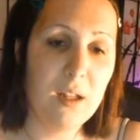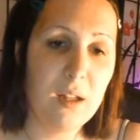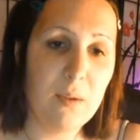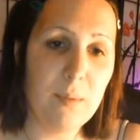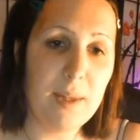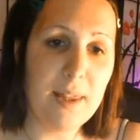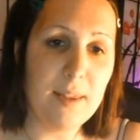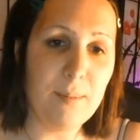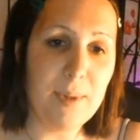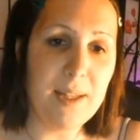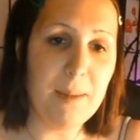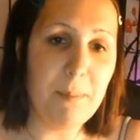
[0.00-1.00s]
with the,
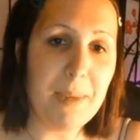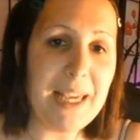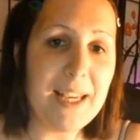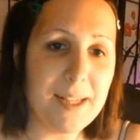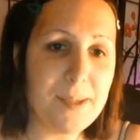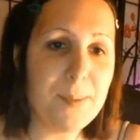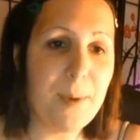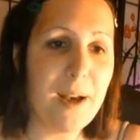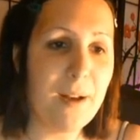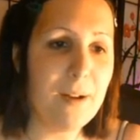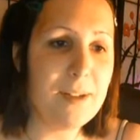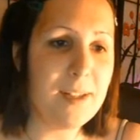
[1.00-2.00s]
with the beak as
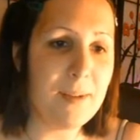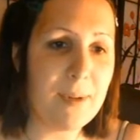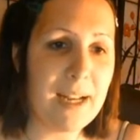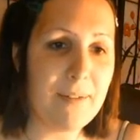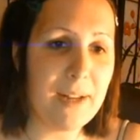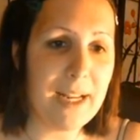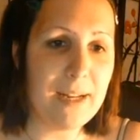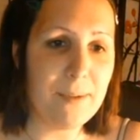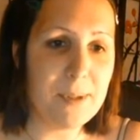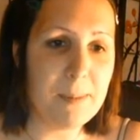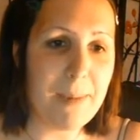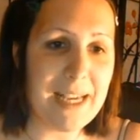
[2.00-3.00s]
well. I think we can have like a little
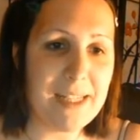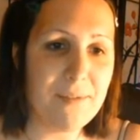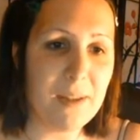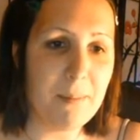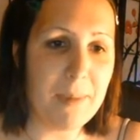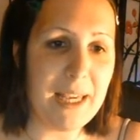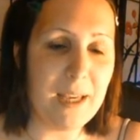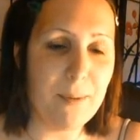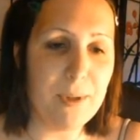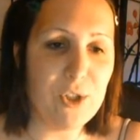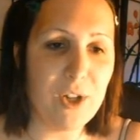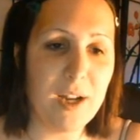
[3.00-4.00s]
space for the beak,
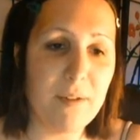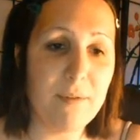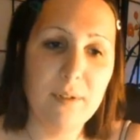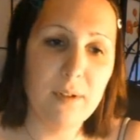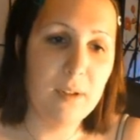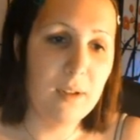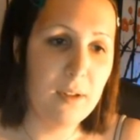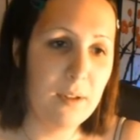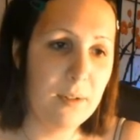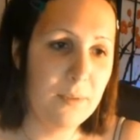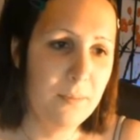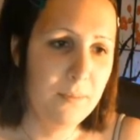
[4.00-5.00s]
which kind of,
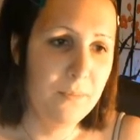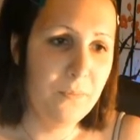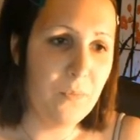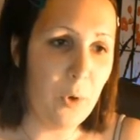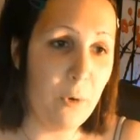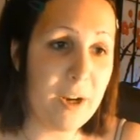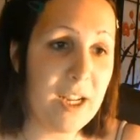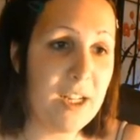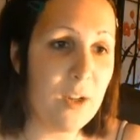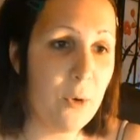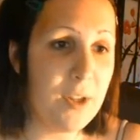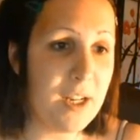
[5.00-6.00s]
or it could
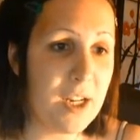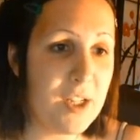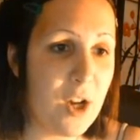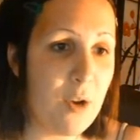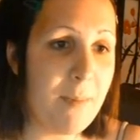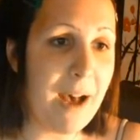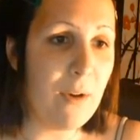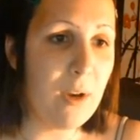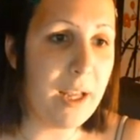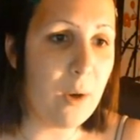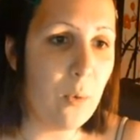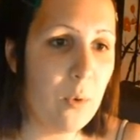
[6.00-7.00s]
or it could dome out
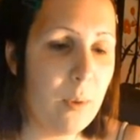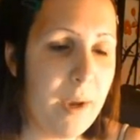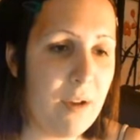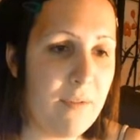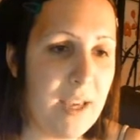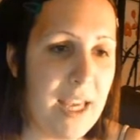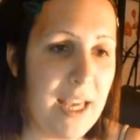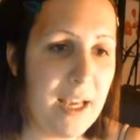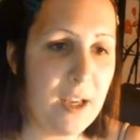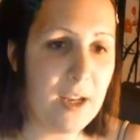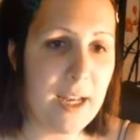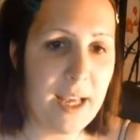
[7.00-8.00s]
like all the way over here,
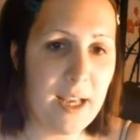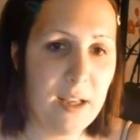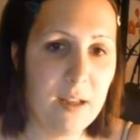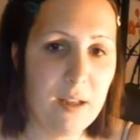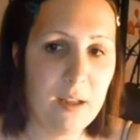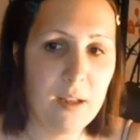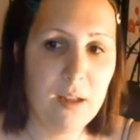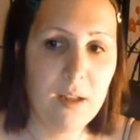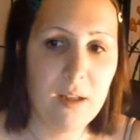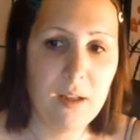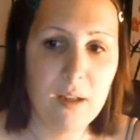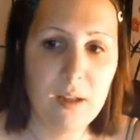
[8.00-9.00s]
couldn't it?
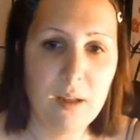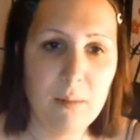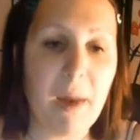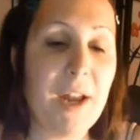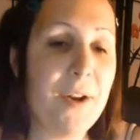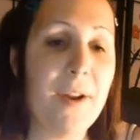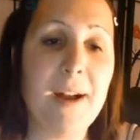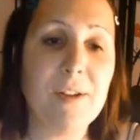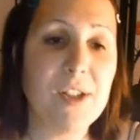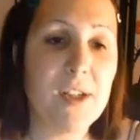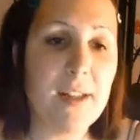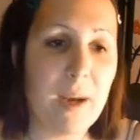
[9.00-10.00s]
but I don't know how
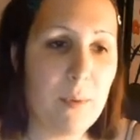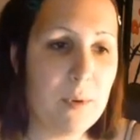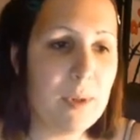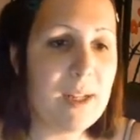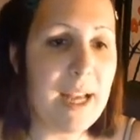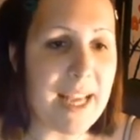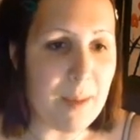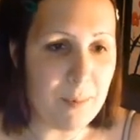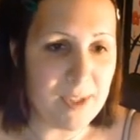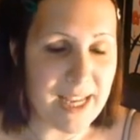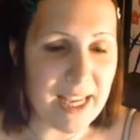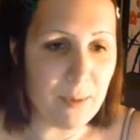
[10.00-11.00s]
to do that. We'll, we'll, again, we'll
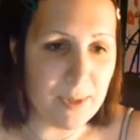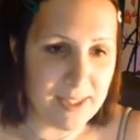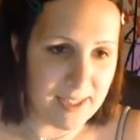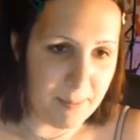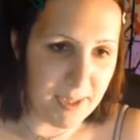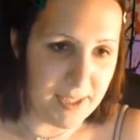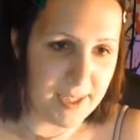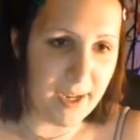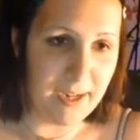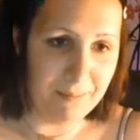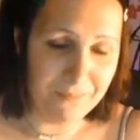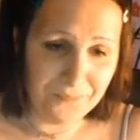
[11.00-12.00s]
take it one step at a time.